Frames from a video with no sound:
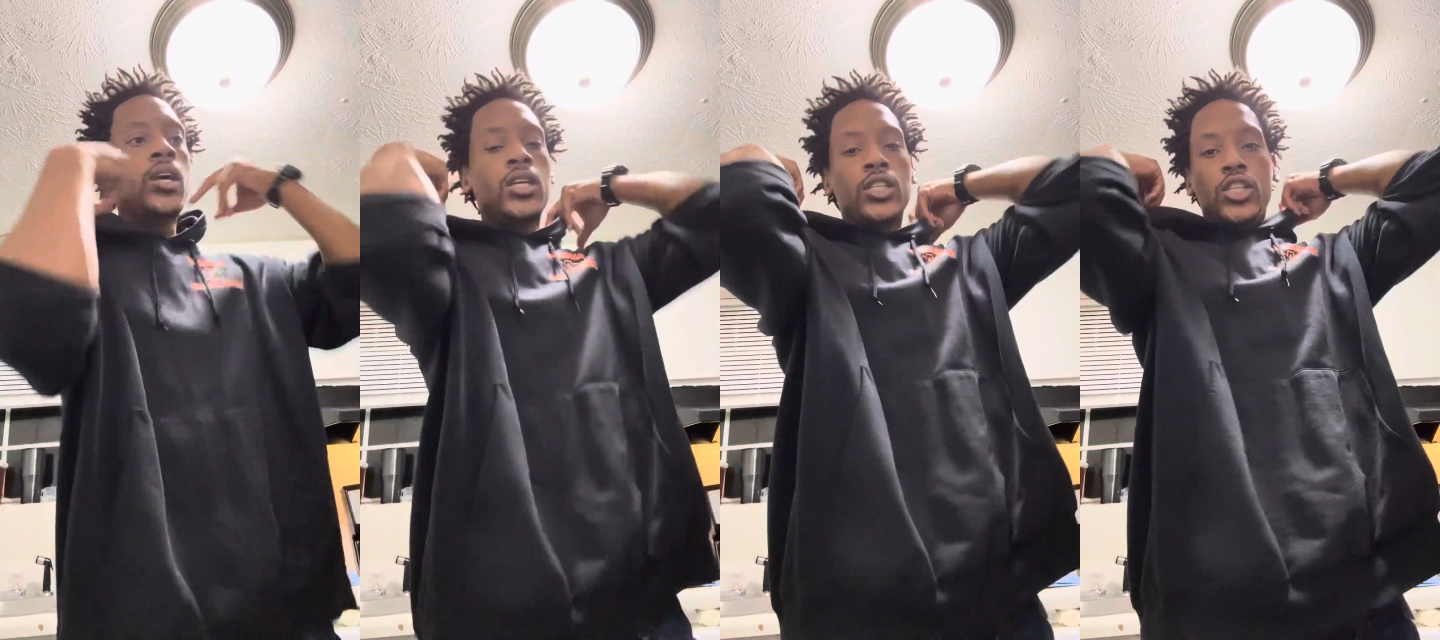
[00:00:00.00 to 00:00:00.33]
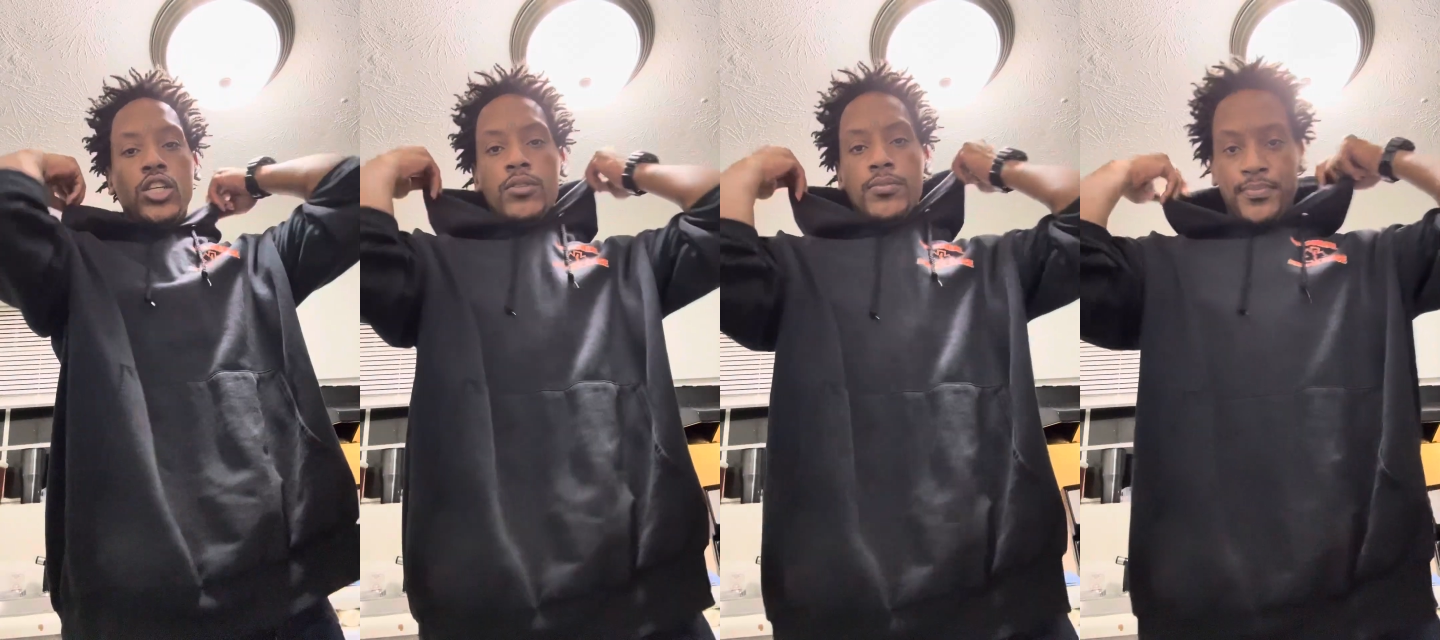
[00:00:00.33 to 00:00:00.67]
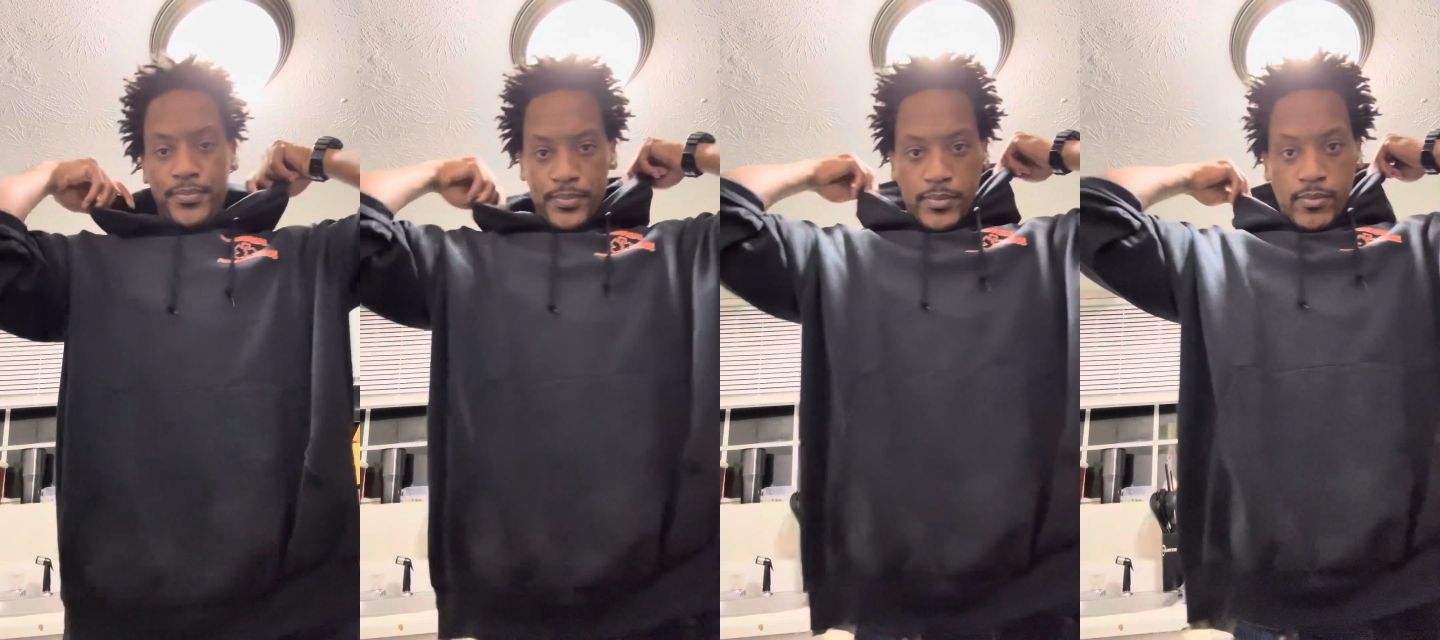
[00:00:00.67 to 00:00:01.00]
So
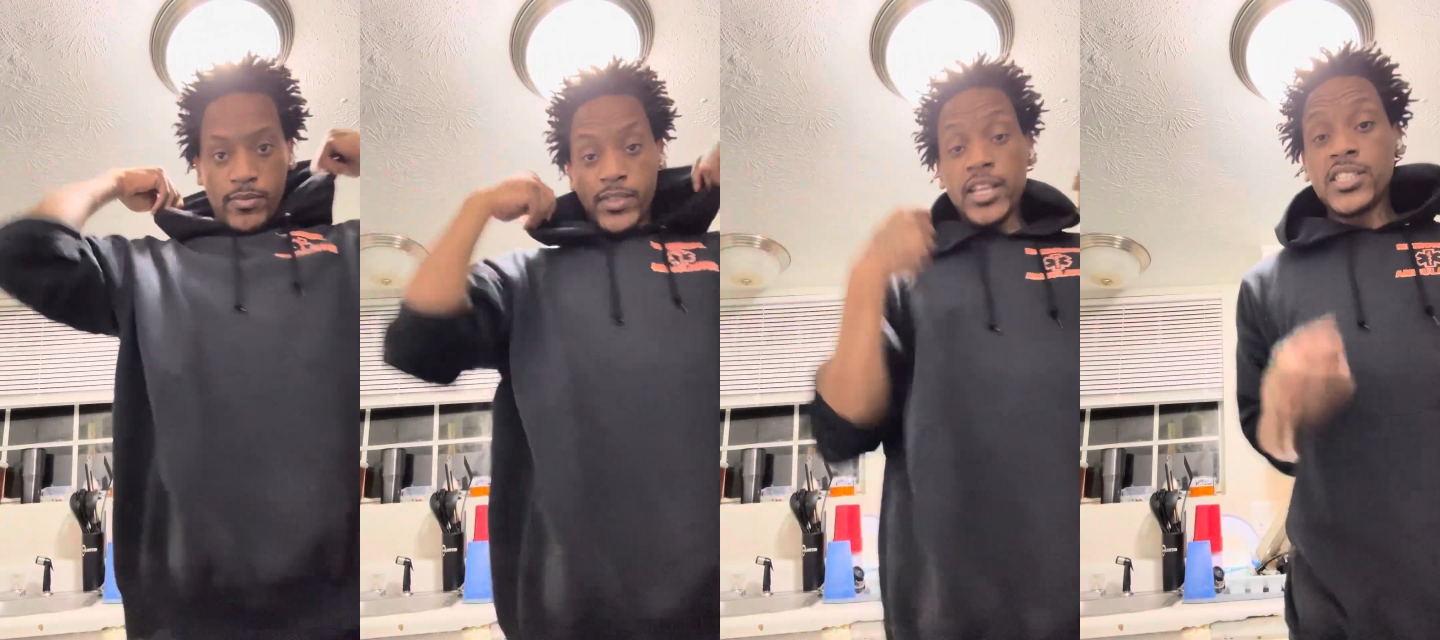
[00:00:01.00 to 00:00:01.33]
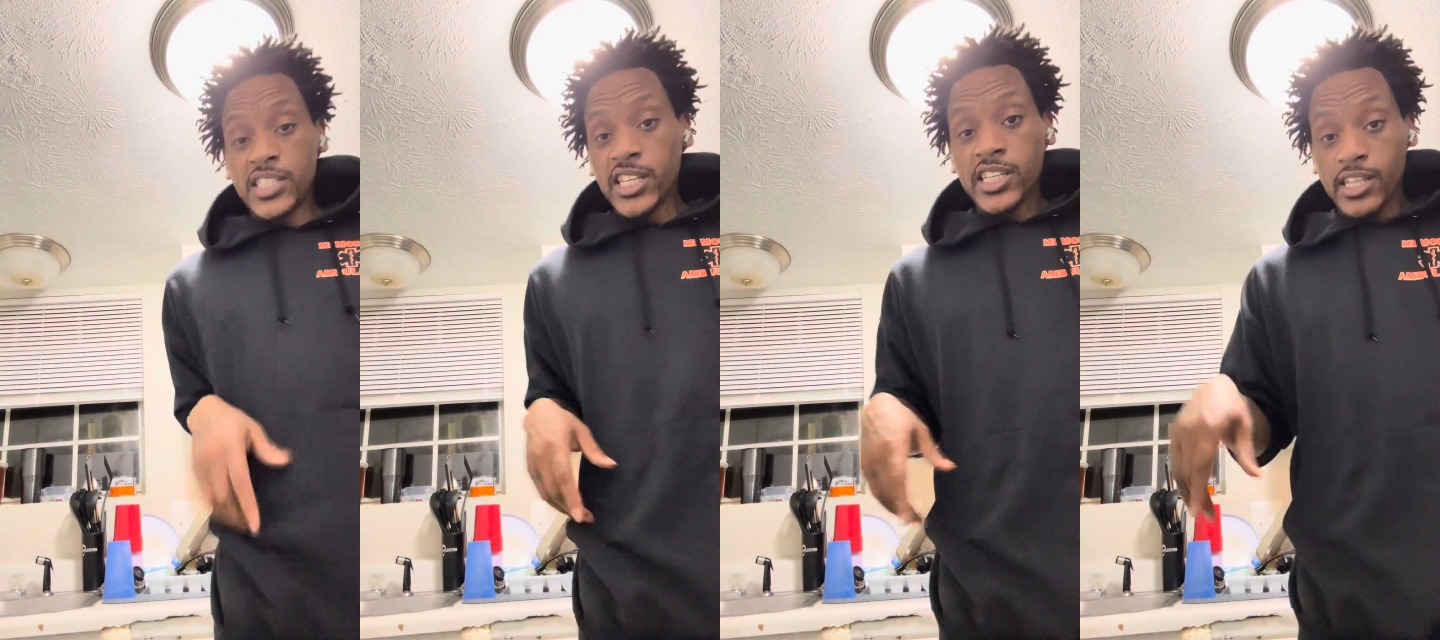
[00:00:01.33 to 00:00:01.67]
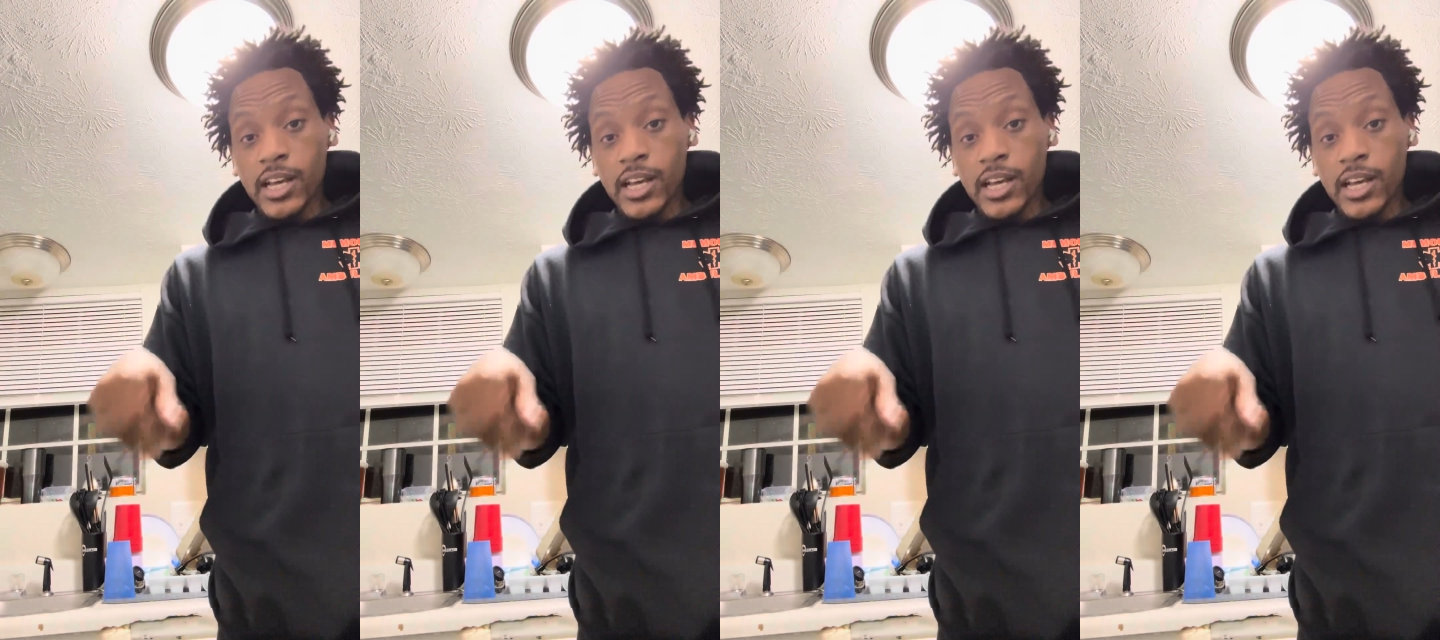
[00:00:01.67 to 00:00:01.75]
they see